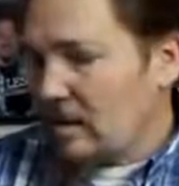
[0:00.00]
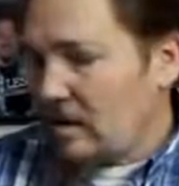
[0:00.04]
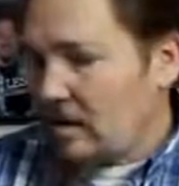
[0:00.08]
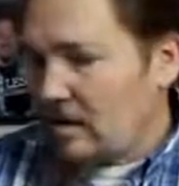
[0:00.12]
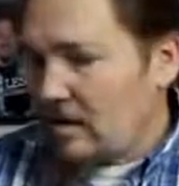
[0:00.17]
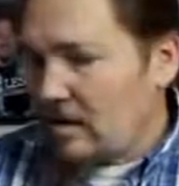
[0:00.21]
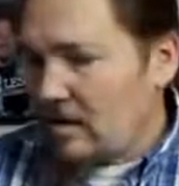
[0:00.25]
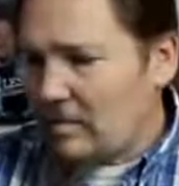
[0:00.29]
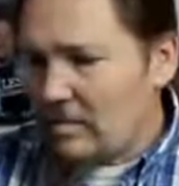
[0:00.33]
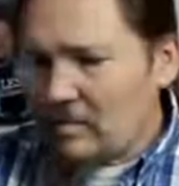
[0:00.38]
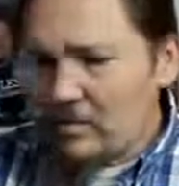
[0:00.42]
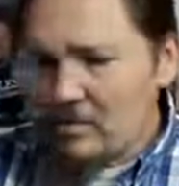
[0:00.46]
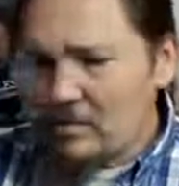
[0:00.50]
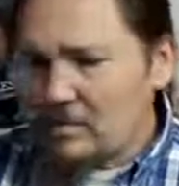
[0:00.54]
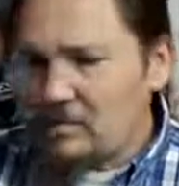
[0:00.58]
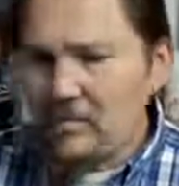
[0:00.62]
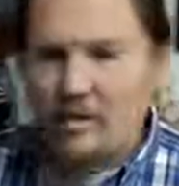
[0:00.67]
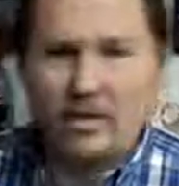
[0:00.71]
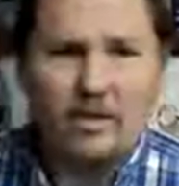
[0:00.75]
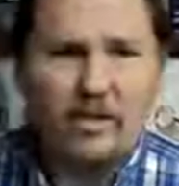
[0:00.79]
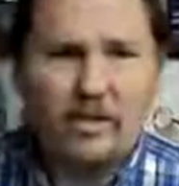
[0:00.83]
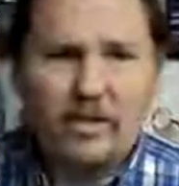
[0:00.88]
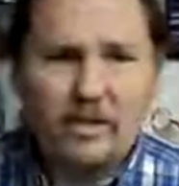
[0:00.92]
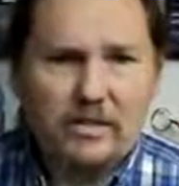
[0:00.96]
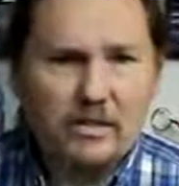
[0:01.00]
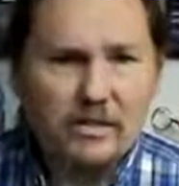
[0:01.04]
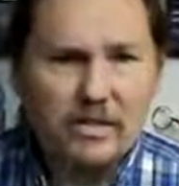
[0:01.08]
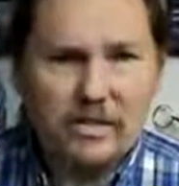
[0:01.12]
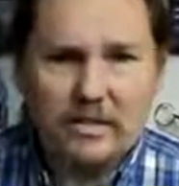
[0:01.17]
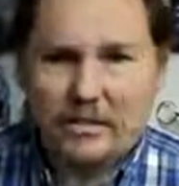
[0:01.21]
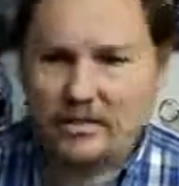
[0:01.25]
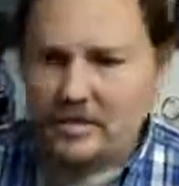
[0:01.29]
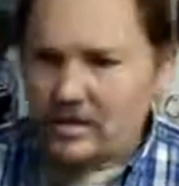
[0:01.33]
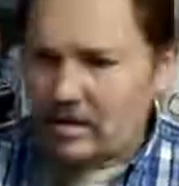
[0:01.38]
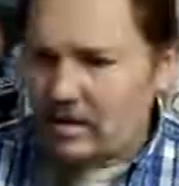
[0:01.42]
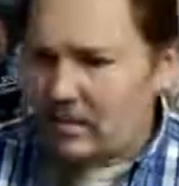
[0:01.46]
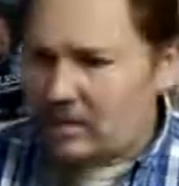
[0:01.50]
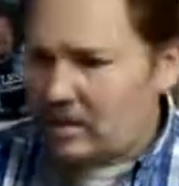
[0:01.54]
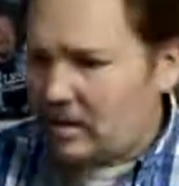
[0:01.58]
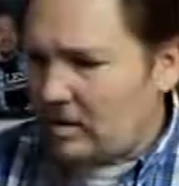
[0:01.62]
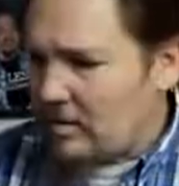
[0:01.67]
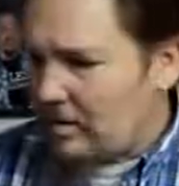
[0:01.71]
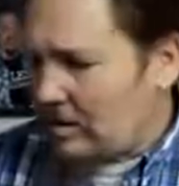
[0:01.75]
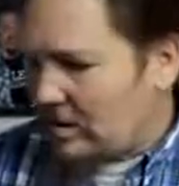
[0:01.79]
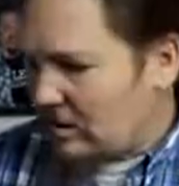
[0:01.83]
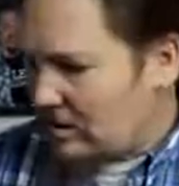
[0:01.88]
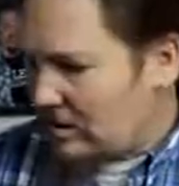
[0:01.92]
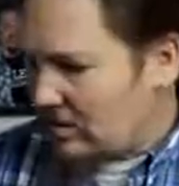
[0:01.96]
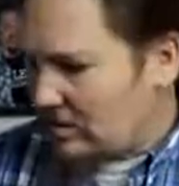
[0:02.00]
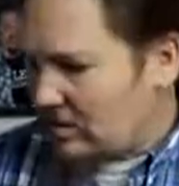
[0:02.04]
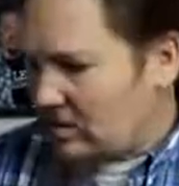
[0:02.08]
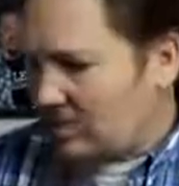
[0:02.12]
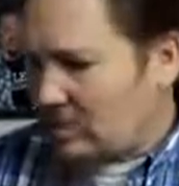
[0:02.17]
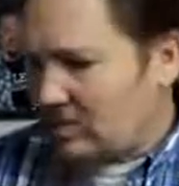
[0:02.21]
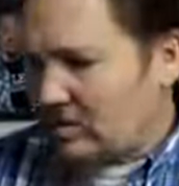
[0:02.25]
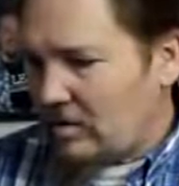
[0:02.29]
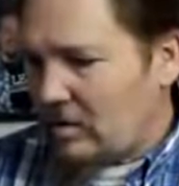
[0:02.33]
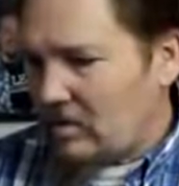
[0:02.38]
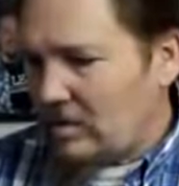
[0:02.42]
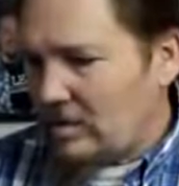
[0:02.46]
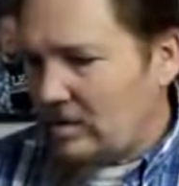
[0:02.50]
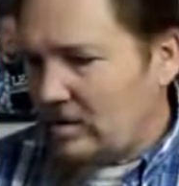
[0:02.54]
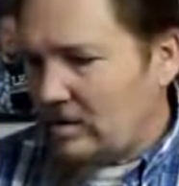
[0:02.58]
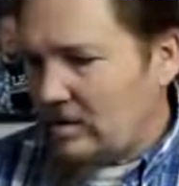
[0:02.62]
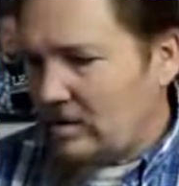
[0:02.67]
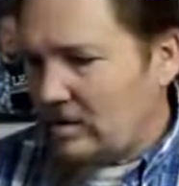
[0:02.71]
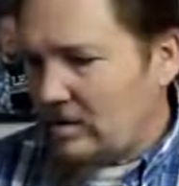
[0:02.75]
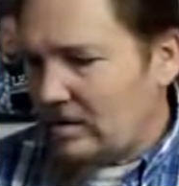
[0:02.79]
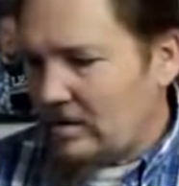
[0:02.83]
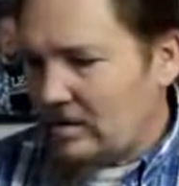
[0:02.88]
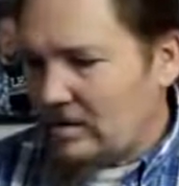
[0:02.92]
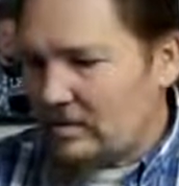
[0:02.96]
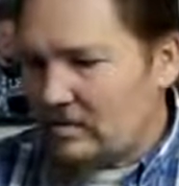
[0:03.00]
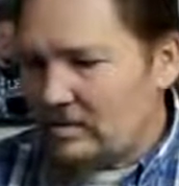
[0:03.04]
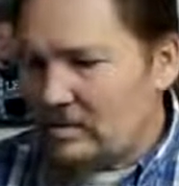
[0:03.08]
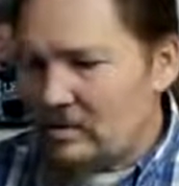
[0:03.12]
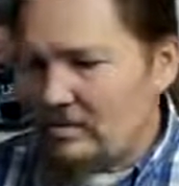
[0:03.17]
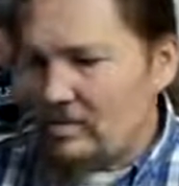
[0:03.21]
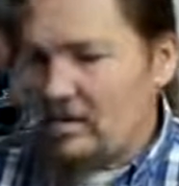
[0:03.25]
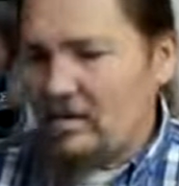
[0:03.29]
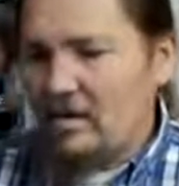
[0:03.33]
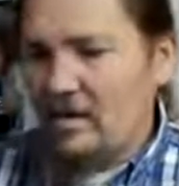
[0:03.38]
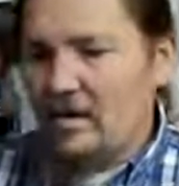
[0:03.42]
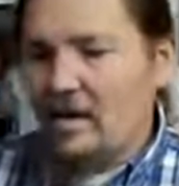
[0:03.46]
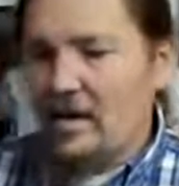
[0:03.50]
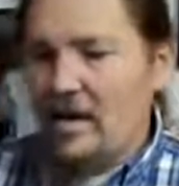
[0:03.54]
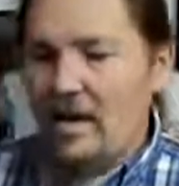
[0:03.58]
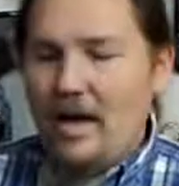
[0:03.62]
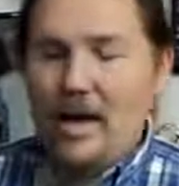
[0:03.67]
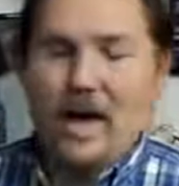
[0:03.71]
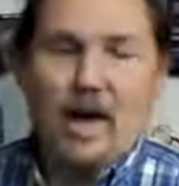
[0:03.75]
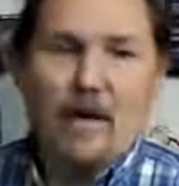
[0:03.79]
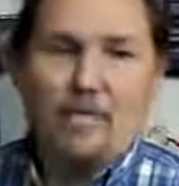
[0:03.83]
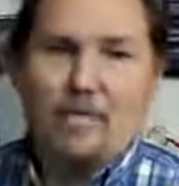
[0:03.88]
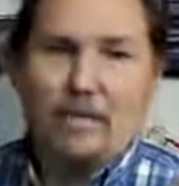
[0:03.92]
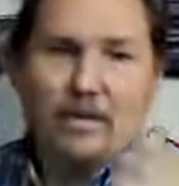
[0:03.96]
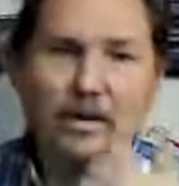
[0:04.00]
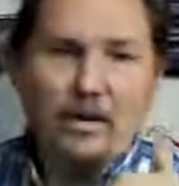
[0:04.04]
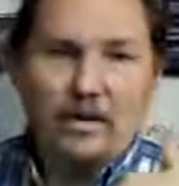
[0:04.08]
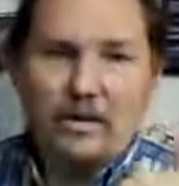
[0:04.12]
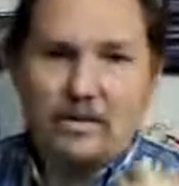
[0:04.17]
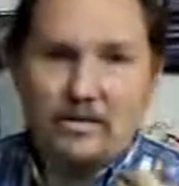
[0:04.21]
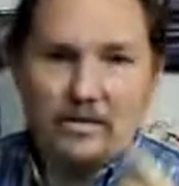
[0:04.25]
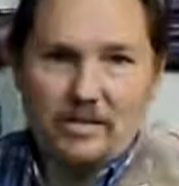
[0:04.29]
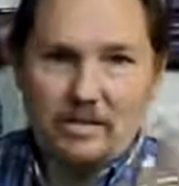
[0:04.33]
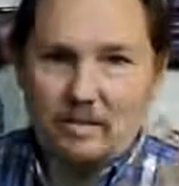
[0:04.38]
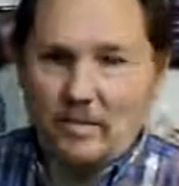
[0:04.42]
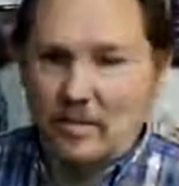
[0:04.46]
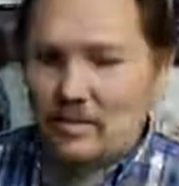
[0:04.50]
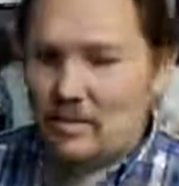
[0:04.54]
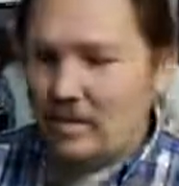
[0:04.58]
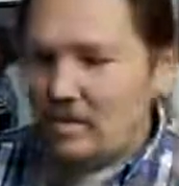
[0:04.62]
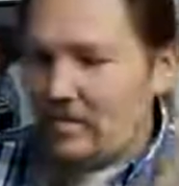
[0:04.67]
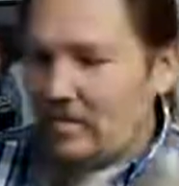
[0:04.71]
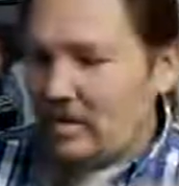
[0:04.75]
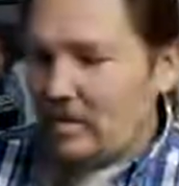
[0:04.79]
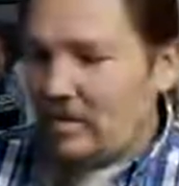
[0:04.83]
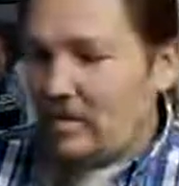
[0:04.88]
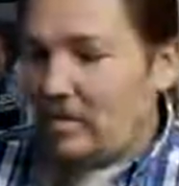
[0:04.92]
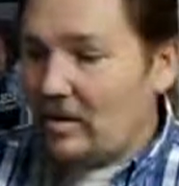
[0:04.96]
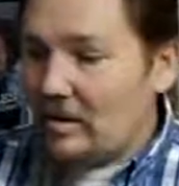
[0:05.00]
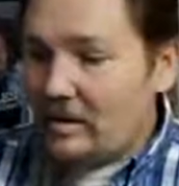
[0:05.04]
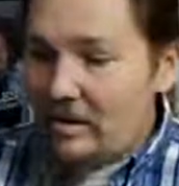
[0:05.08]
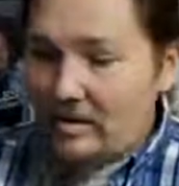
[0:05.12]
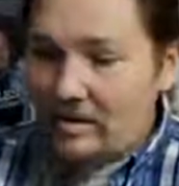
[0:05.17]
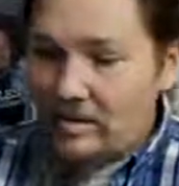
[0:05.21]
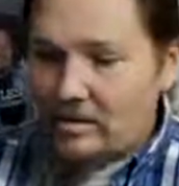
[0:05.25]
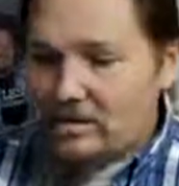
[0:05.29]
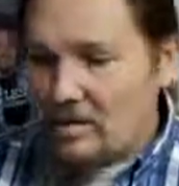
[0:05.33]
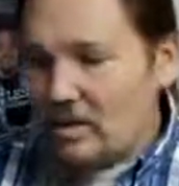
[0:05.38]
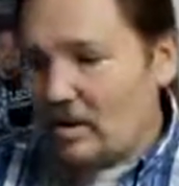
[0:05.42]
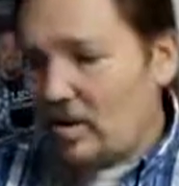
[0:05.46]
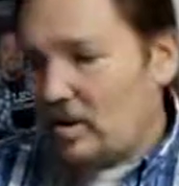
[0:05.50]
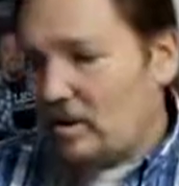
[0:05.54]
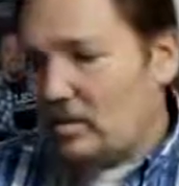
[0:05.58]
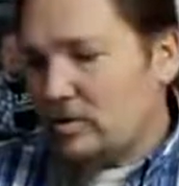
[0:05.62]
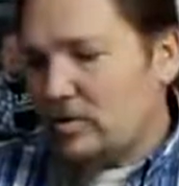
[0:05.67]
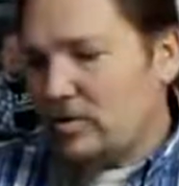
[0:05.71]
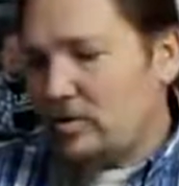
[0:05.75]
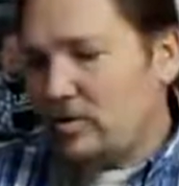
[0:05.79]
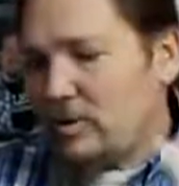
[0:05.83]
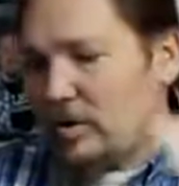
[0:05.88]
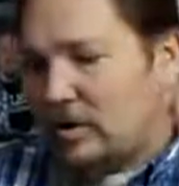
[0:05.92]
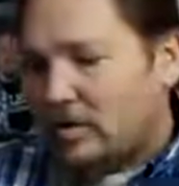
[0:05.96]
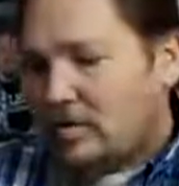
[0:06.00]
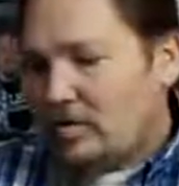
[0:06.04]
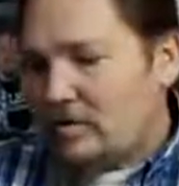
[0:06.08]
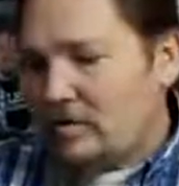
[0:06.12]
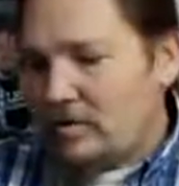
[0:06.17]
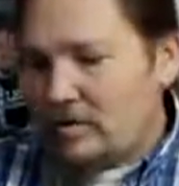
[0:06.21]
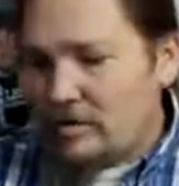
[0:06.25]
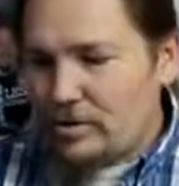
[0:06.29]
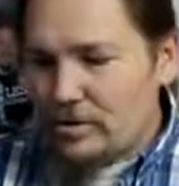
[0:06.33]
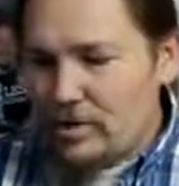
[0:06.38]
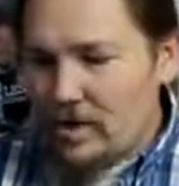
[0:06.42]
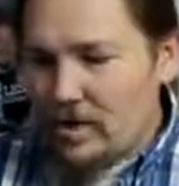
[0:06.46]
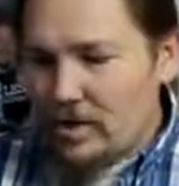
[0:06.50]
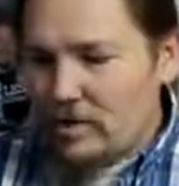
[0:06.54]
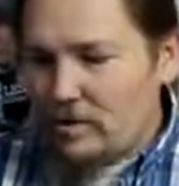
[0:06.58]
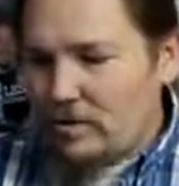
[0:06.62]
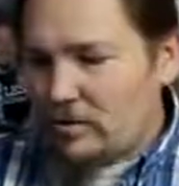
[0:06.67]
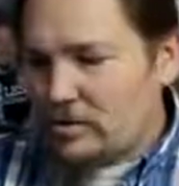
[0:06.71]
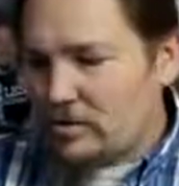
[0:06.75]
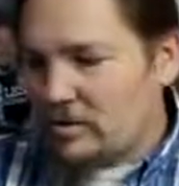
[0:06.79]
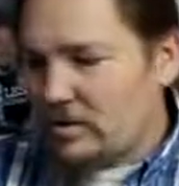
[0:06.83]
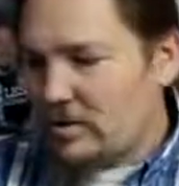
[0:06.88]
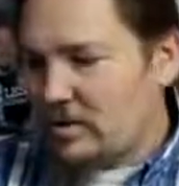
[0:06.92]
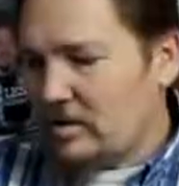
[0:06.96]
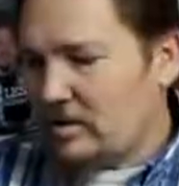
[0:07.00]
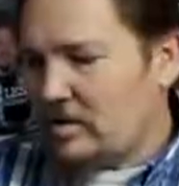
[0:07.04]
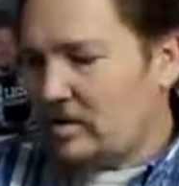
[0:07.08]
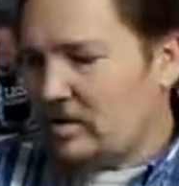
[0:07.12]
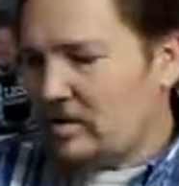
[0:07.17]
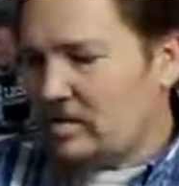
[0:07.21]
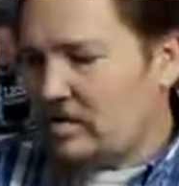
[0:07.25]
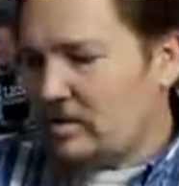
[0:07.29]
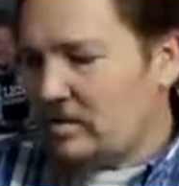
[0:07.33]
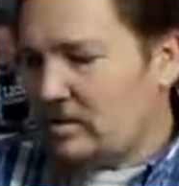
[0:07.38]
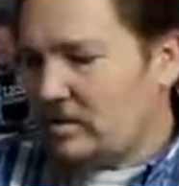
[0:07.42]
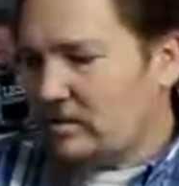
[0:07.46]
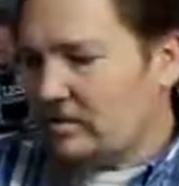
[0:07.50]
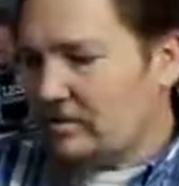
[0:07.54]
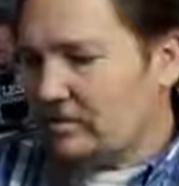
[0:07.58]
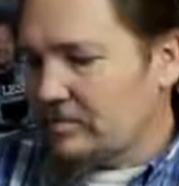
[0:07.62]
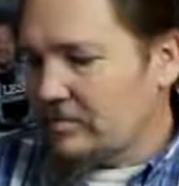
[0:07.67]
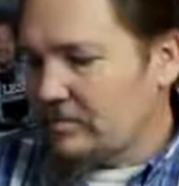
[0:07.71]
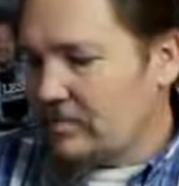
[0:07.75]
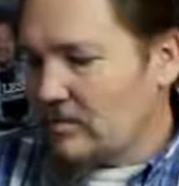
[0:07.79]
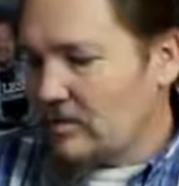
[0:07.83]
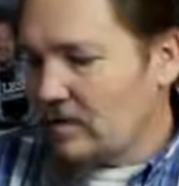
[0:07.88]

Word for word: Um, I do some other things like set up email so that when things happen, I can send myself an email that a song was triggered or a chime was trigger triggered.